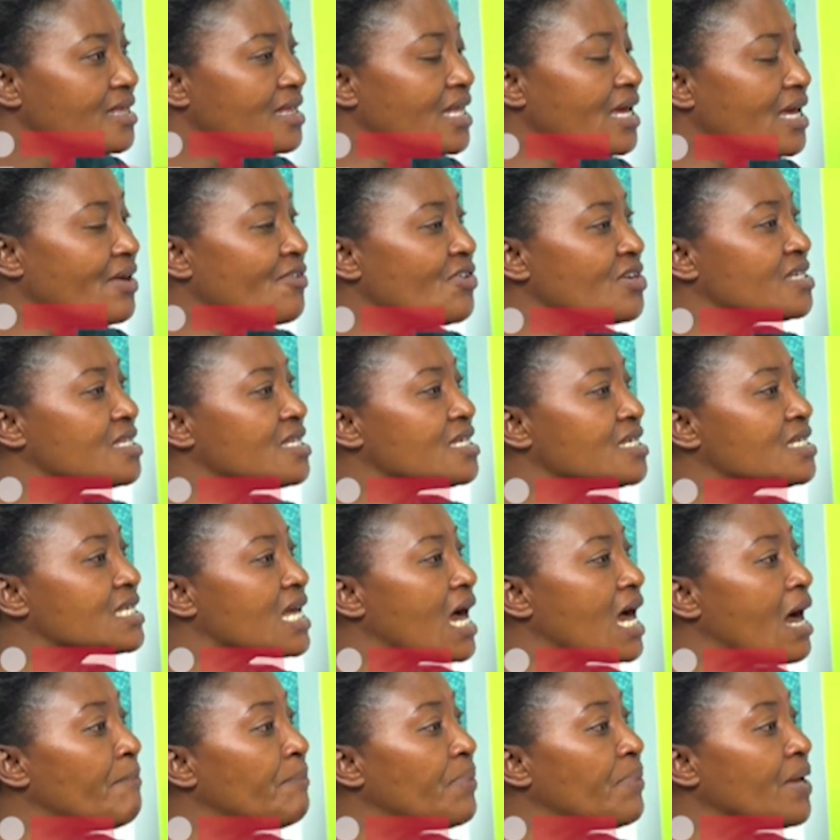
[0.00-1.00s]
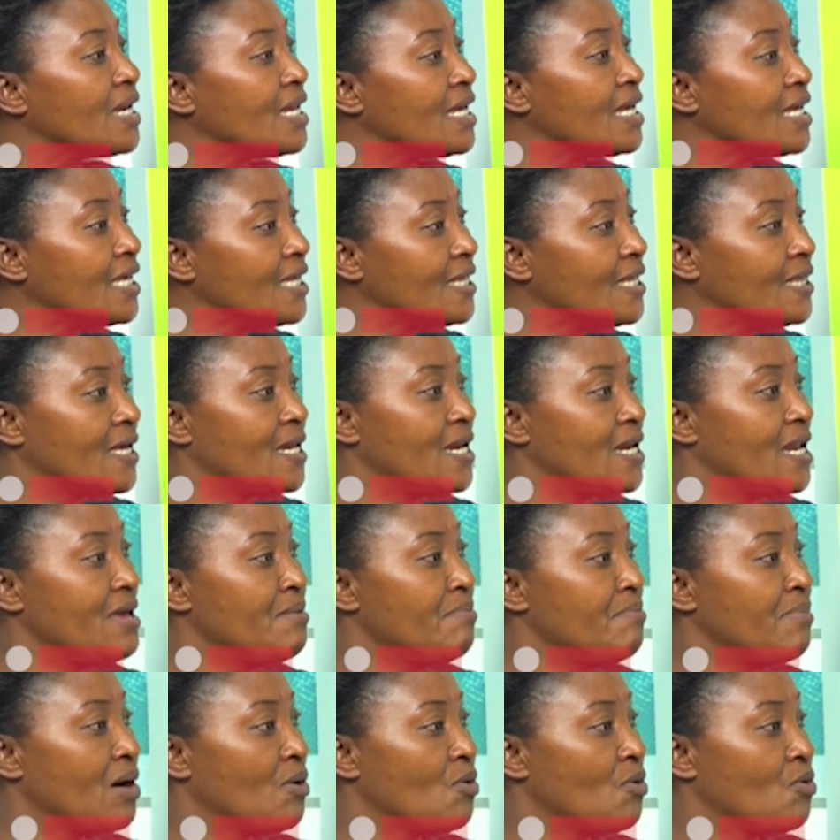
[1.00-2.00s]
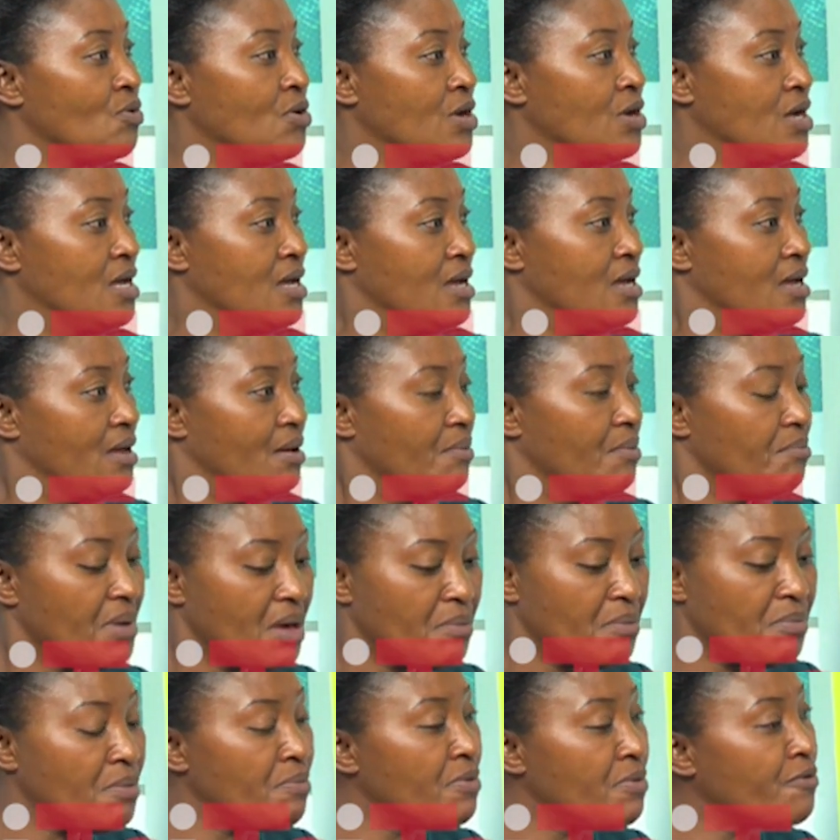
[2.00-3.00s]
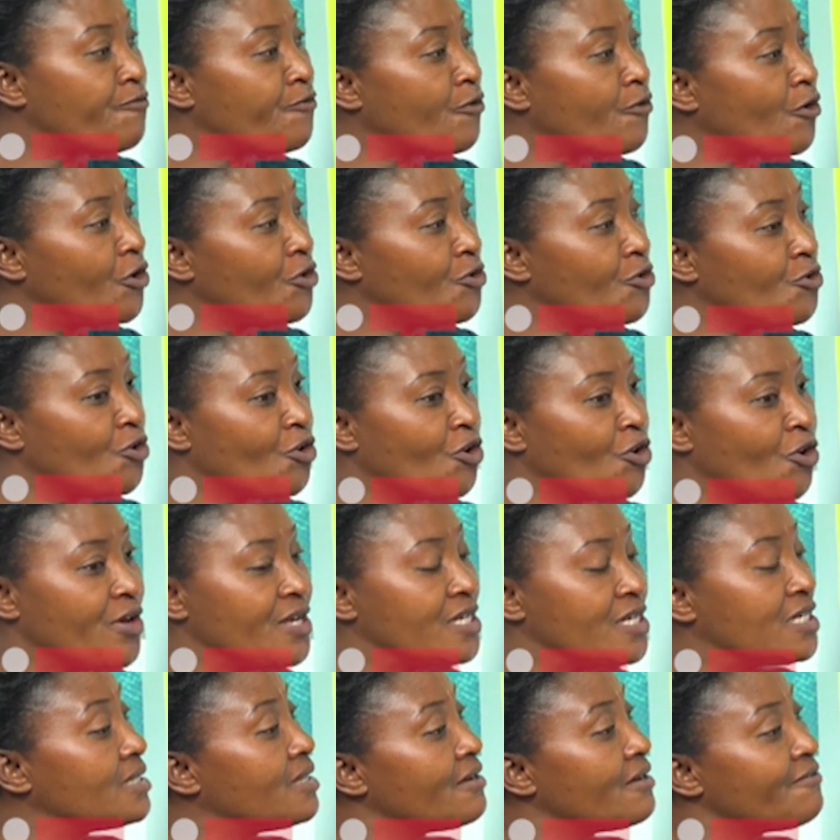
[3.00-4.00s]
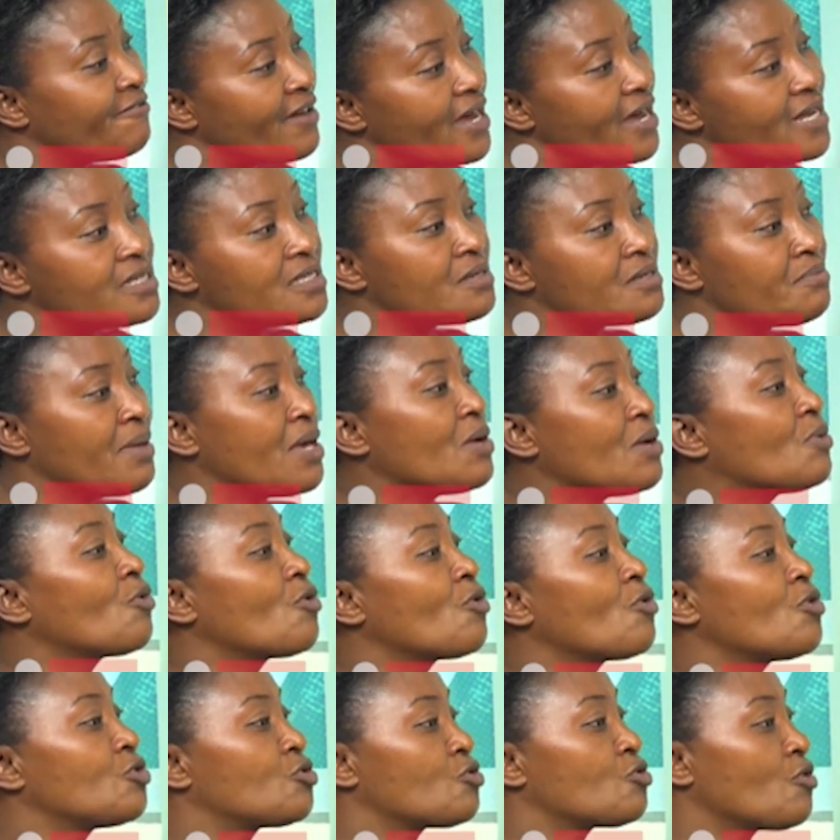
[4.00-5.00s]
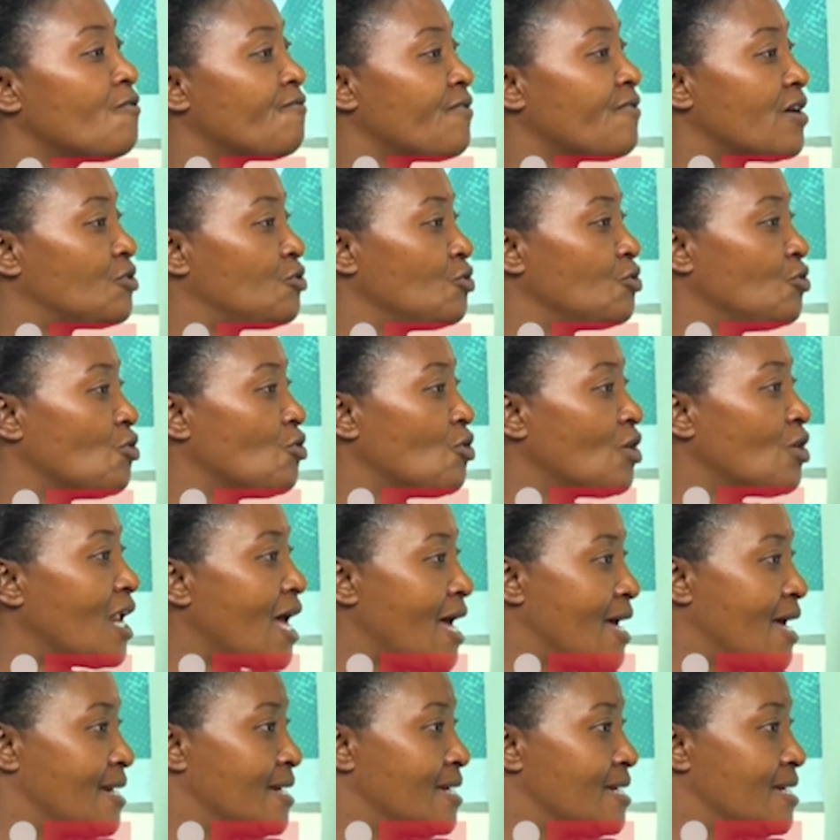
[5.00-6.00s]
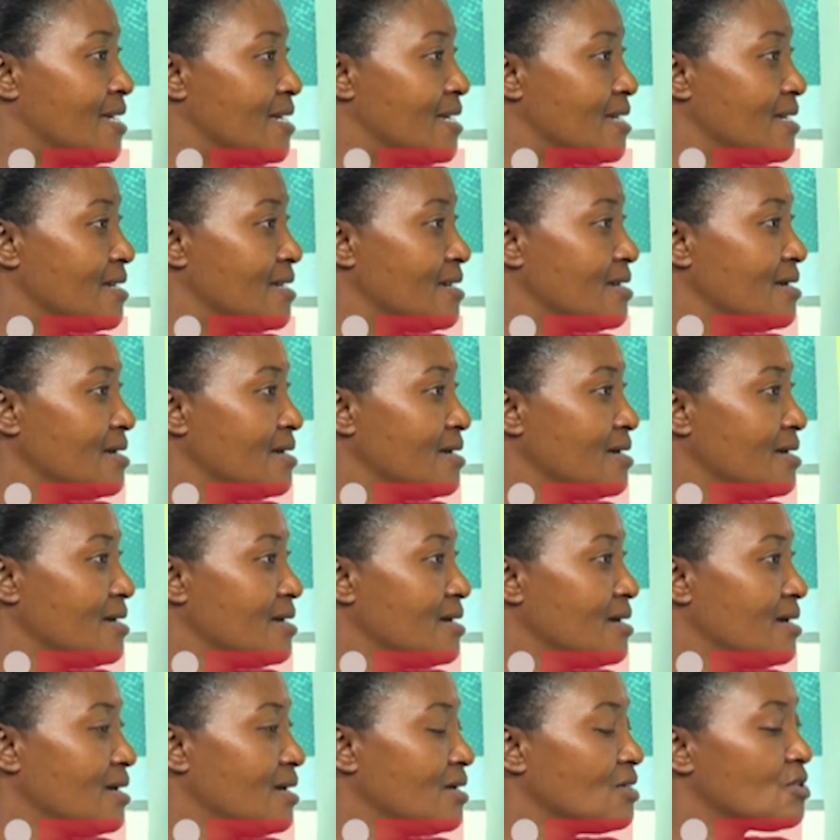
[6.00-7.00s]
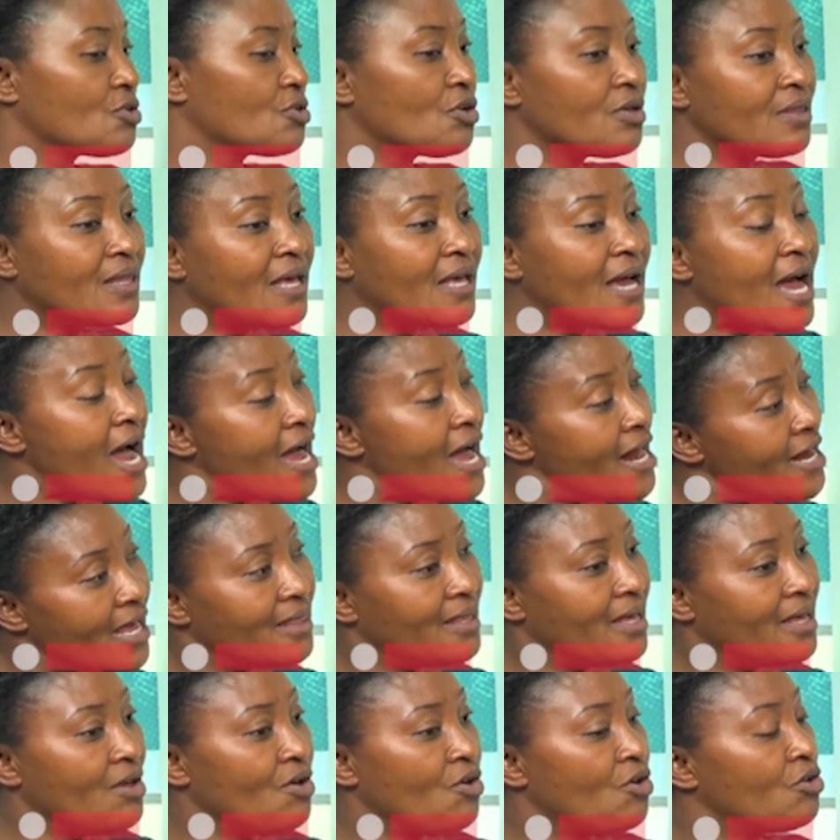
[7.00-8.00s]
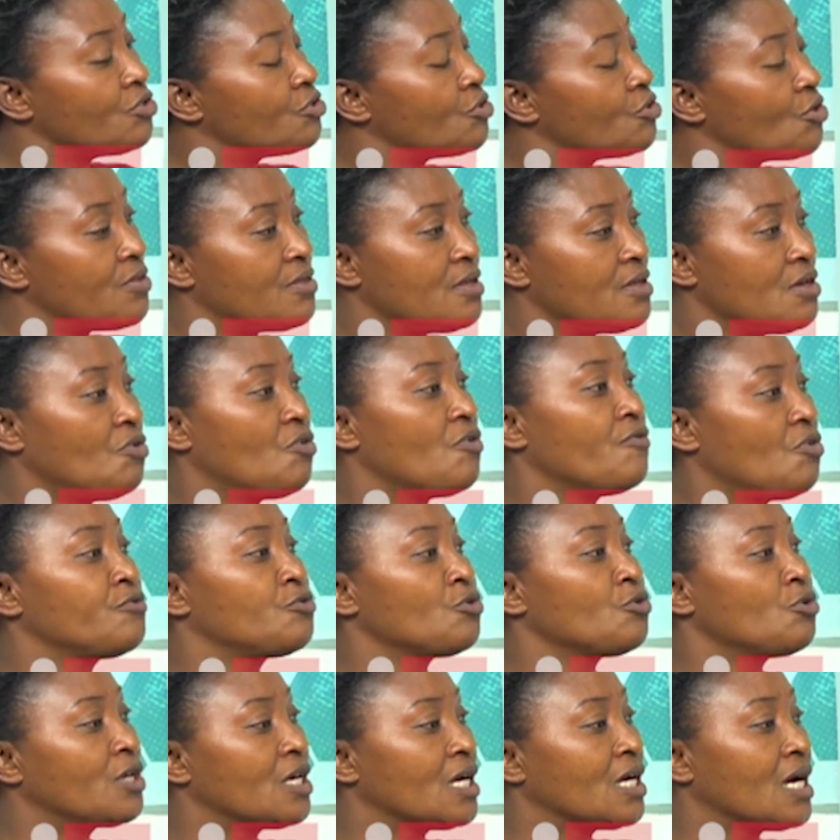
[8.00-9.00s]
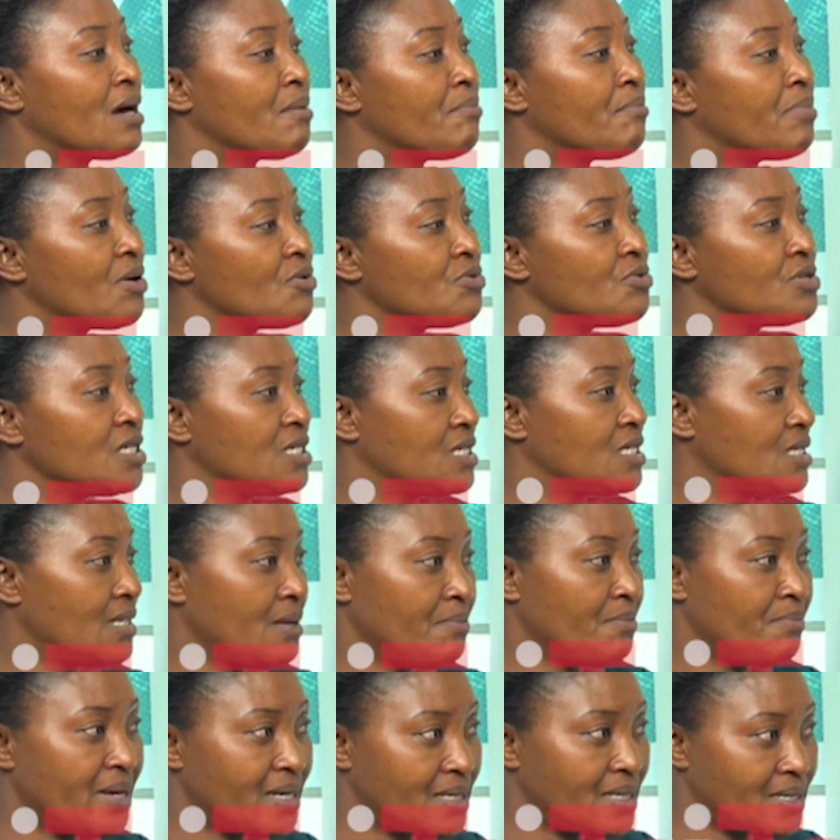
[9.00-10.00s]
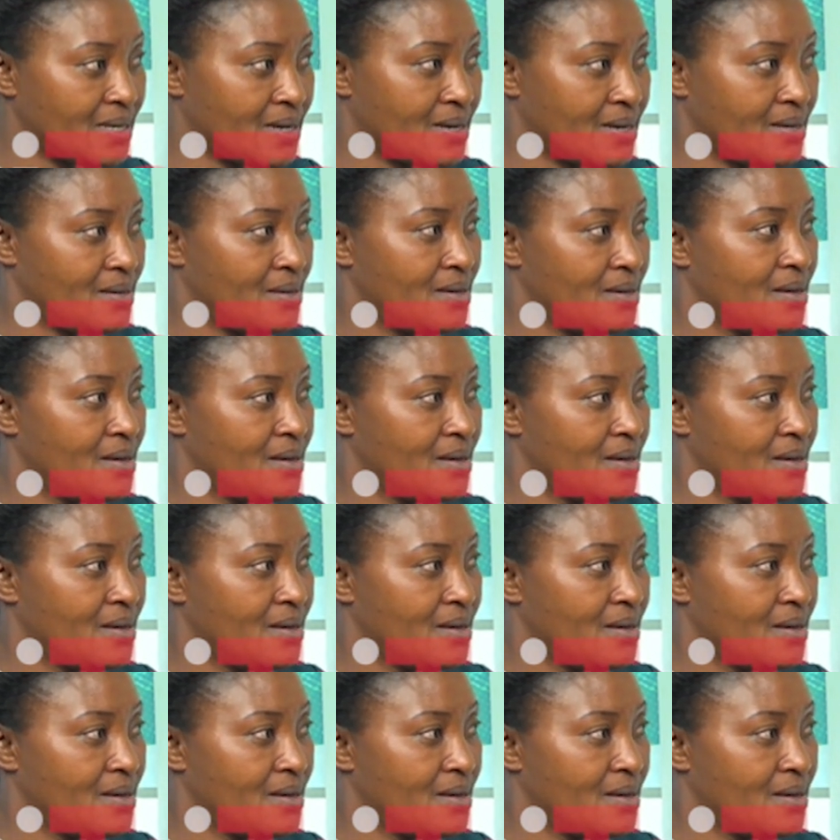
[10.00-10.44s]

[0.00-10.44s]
There is this happening in the neighborhood. Maybe before you know it, the vice may cross over to your land. So the earlier they also think of talking about it, the better.